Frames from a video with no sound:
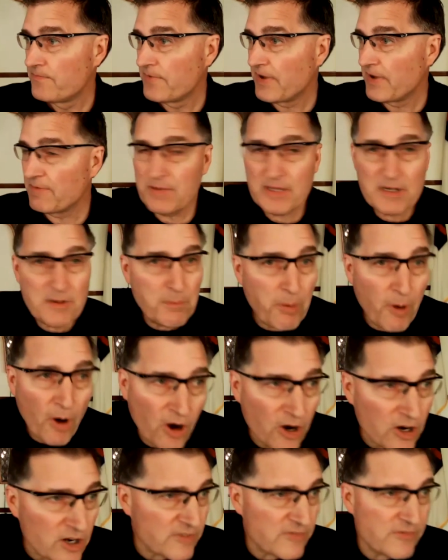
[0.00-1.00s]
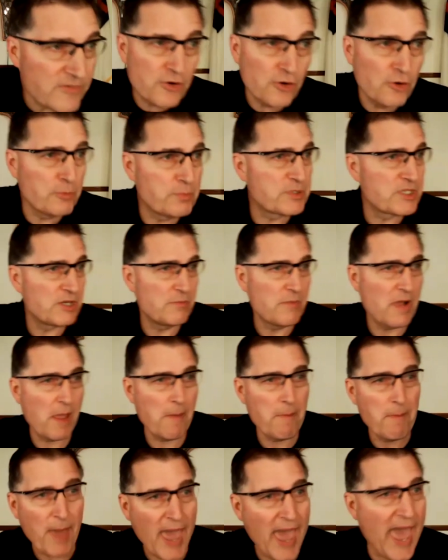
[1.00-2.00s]
I've been a part of groups in my
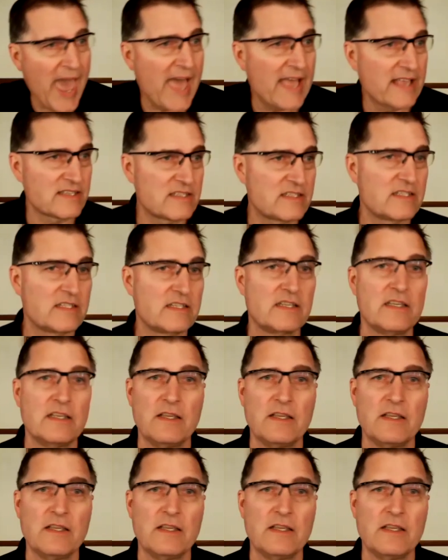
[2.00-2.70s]
past